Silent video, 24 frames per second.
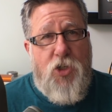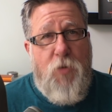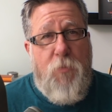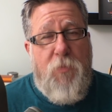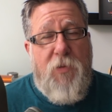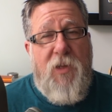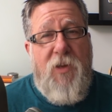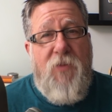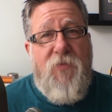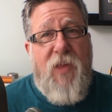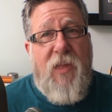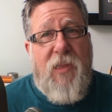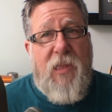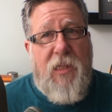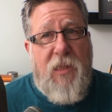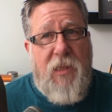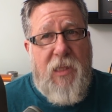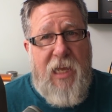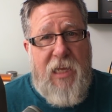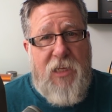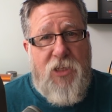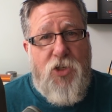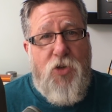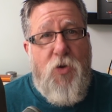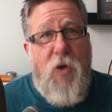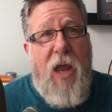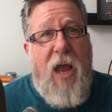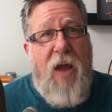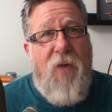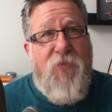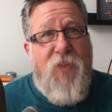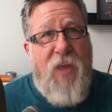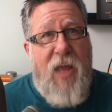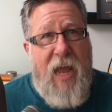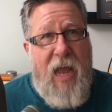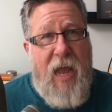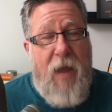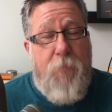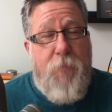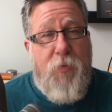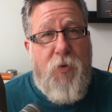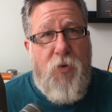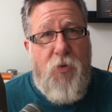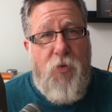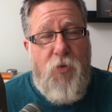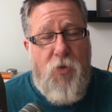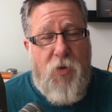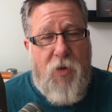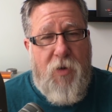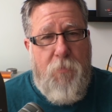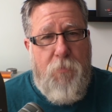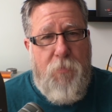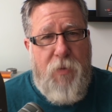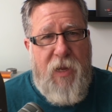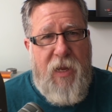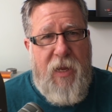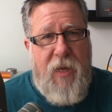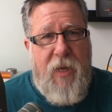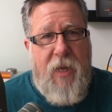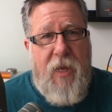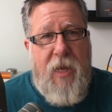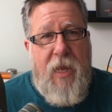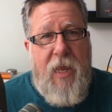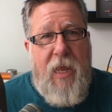who believe that the less you have, the happier you can be.